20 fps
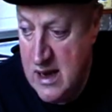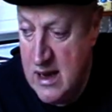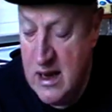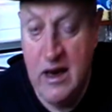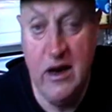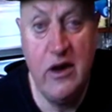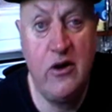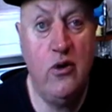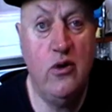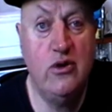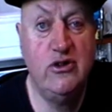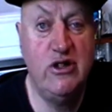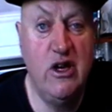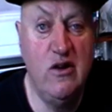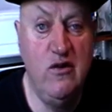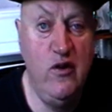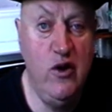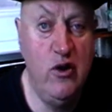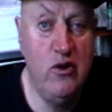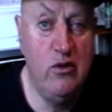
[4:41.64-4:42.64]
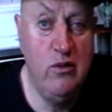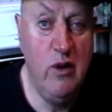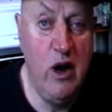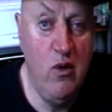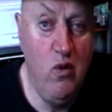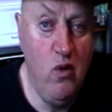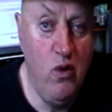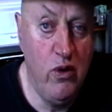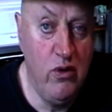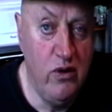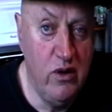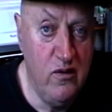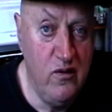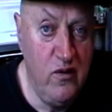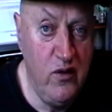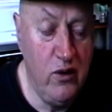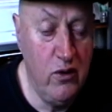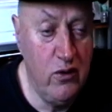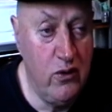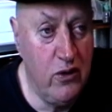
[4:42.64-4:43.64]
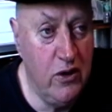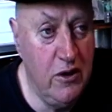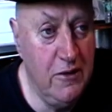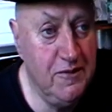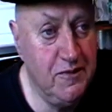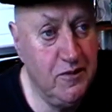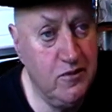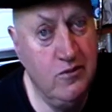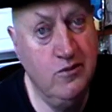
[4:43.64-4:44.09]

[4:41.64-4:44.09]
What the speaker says: And of course I filter my water and filter it.